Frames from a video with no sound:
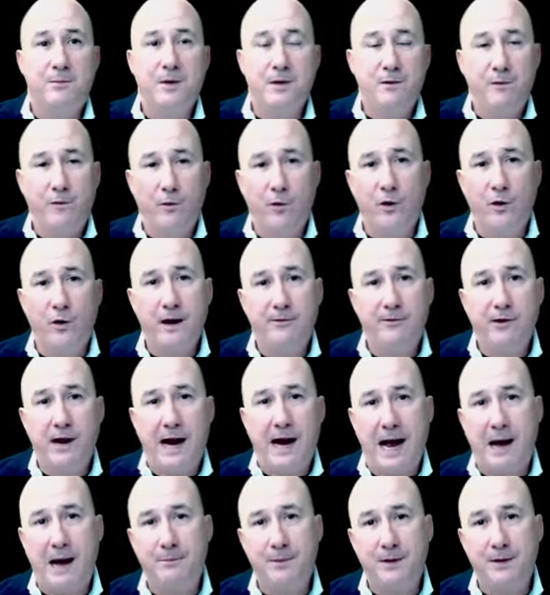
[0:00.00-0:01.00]
before it ever
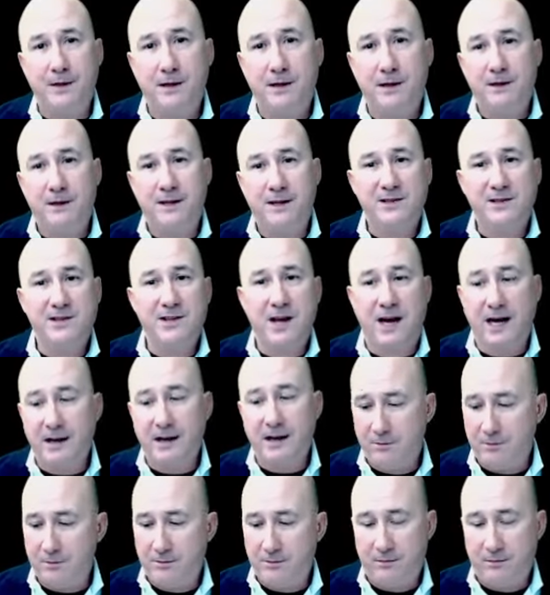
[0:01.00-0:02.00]
happened that's not
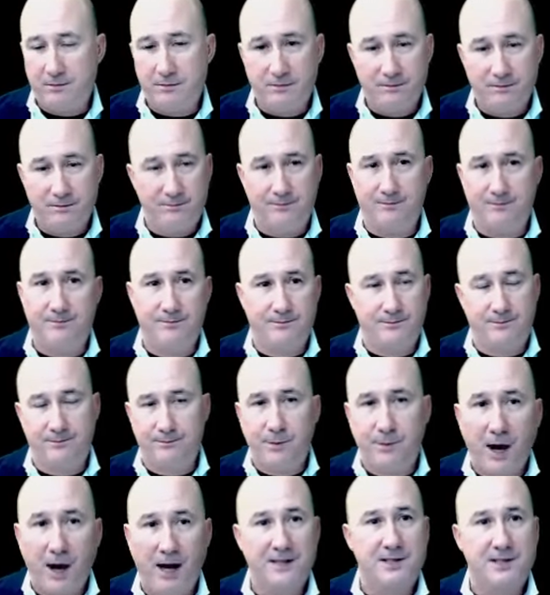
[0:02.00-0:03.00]
even
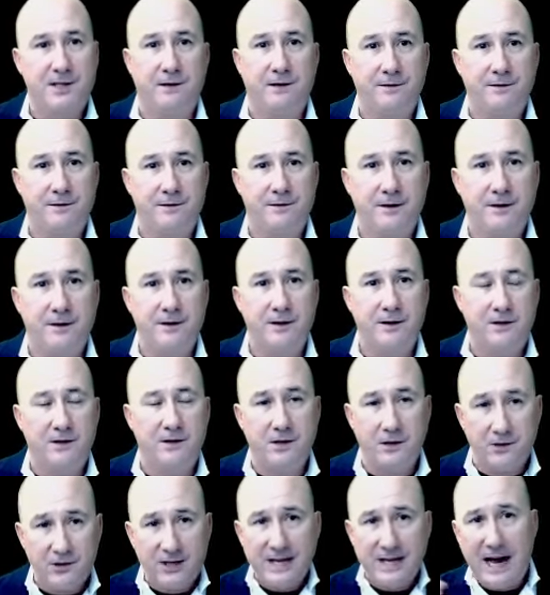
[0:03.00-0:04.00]
positive. Do
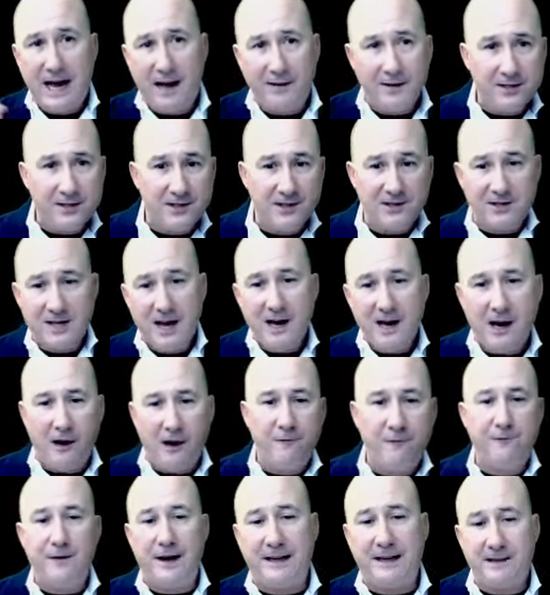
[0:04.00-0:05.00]
you see how this is
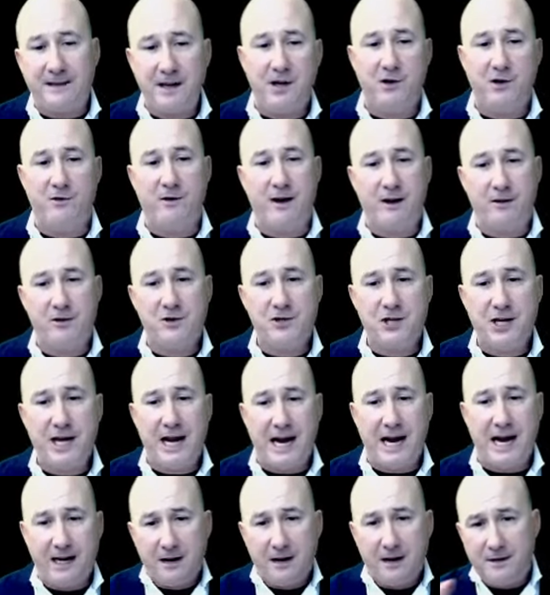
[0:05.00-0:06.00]
affecting your energy?
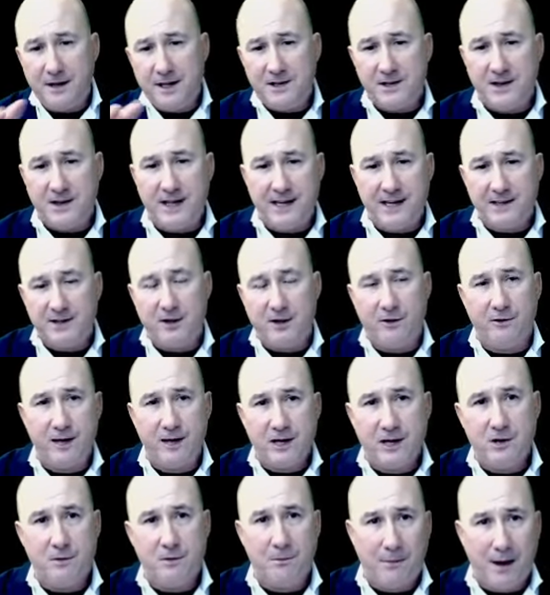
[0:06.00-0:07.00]
Any of these things that are in
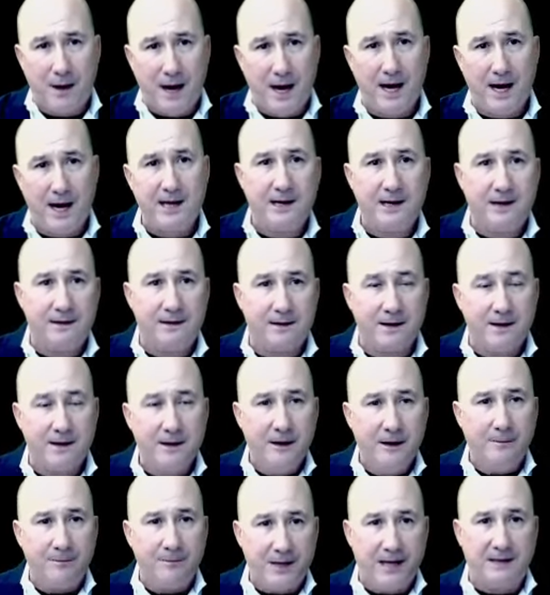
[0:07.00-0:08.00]
your mind
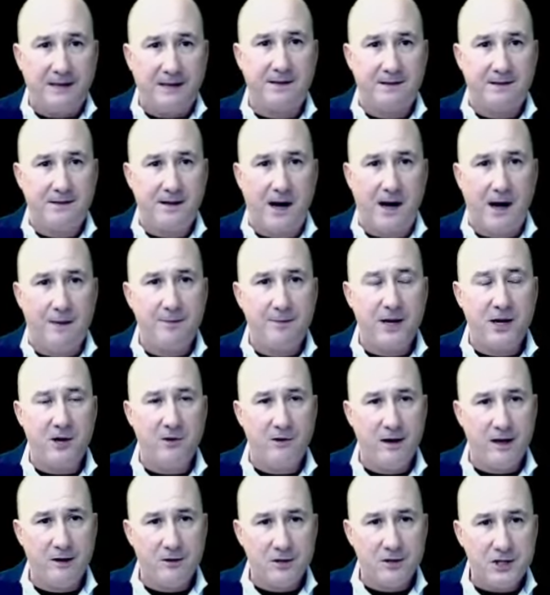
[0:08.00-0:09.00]
at the time that your
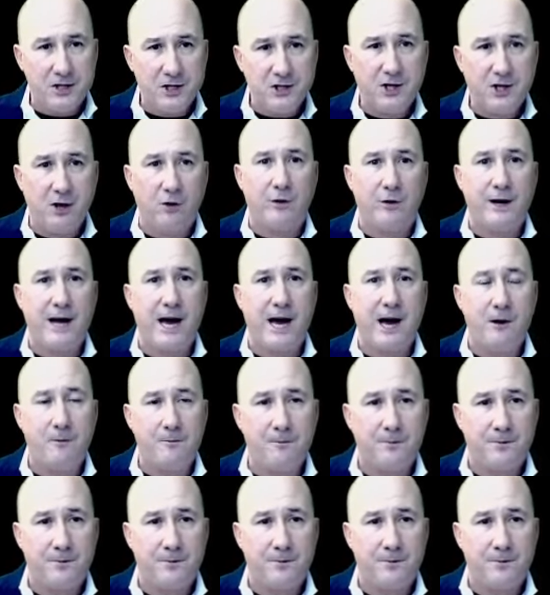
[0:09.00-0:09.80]
energy is going out,